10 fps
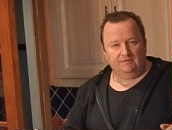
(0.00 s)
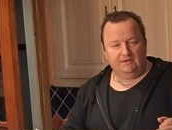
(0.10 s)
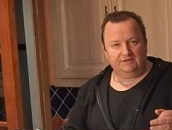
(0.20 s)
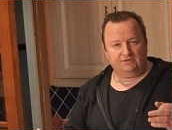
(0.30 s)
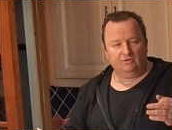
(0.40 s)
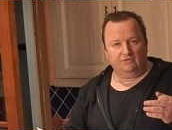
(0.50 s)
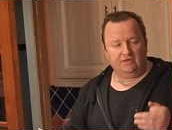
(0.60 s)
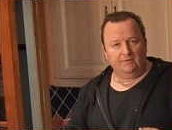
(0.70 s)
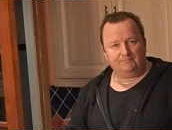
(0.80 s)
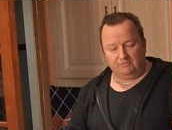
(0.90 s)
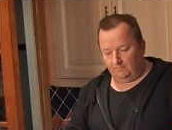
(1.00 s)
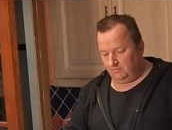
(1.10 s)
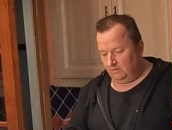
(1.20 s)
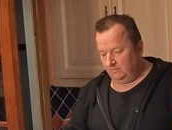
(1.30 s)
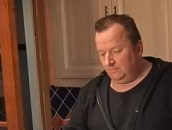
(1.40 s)
it's not their
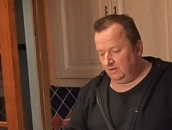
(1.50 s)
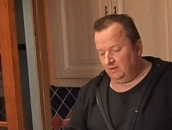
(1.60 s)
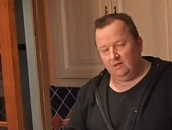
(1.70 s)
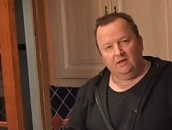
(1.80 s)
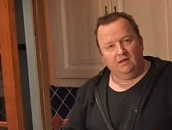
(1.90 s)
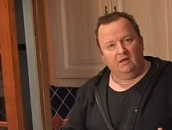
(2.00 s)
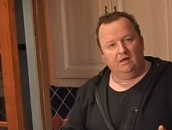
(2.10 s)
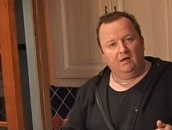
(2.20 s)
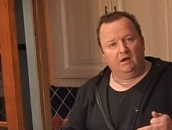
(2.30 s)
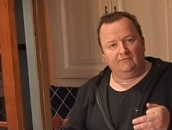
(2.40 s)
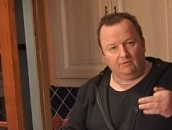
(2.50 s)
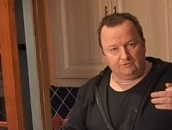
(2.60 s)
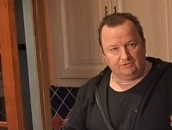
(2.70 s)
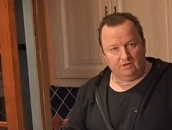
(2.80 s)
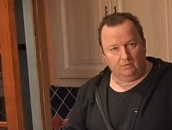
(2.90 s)
problem. I've got
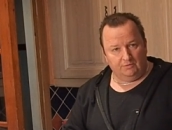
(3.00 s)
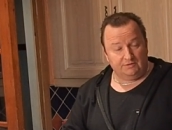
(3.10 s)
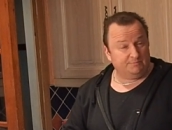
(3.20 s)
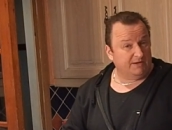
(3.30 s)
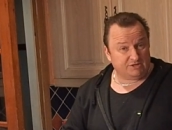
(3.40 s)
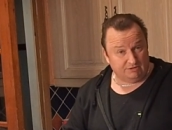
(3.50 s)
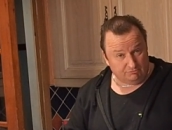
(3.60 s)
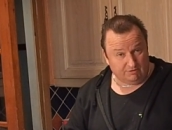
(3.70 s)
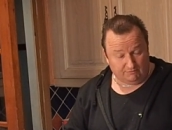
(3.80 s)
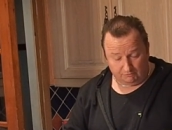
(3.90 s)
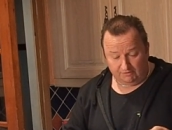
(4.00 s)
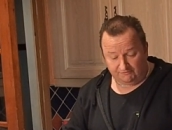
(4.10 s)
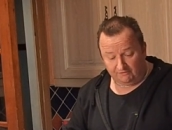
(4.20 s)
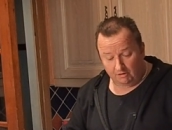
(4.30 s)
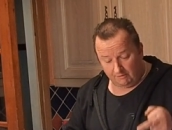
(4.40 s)
to deal with it. It's basically
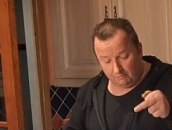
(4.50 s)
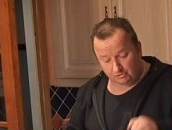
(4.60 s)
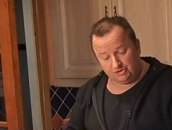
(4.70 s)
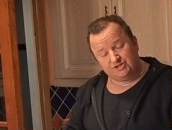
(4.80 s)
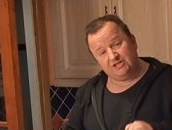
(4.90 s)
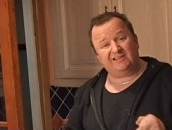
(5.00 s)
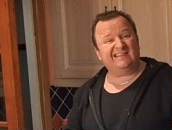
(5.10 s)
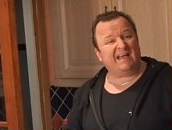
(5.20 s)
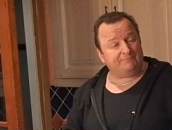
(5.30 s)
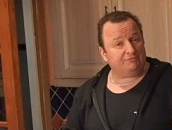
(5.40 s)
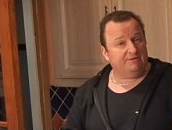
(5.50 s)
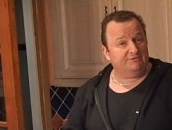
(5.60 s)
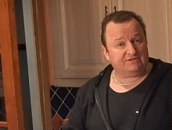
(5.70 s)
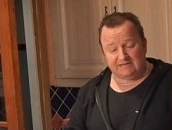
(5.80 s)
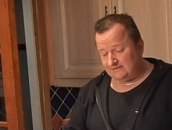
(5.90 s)
reaffirming what she'd said in that
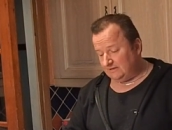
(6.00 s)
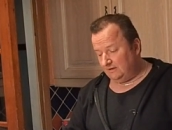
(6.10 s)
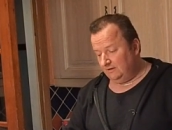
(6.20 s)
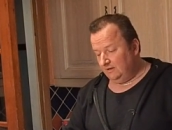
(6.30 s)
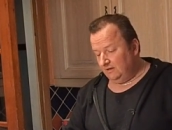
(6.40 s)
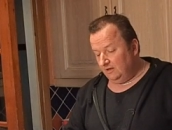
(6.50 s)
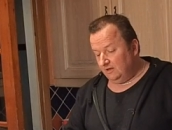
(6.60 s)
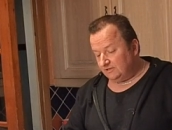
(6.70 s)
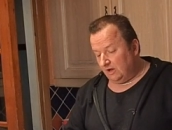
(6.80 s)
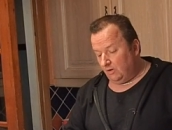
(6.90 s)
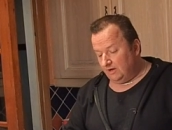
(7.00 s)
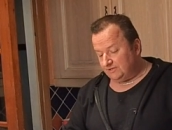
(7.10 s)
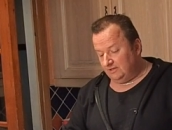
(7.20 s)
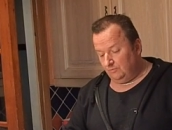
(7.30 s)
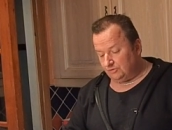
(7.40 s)
previous letter. So I
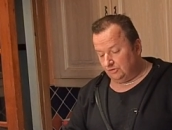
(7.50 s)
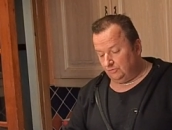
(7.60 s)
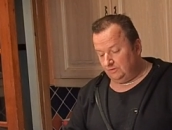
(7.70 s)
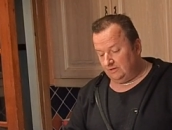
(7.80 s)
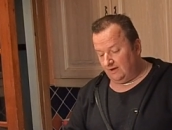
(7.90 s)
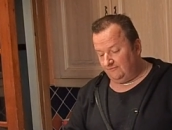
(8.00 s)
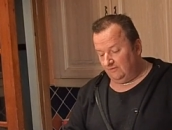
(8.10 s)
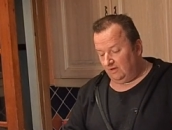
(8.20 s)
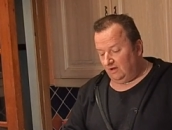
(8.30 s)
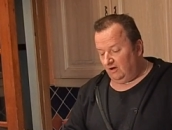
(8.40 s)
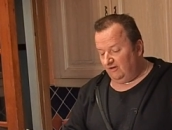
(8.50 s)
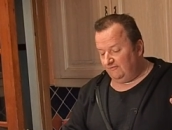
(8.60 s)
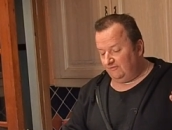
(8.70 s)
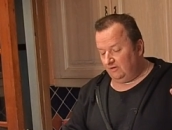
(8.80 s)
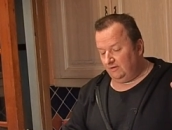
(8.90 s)
said it wasn't good enough. I've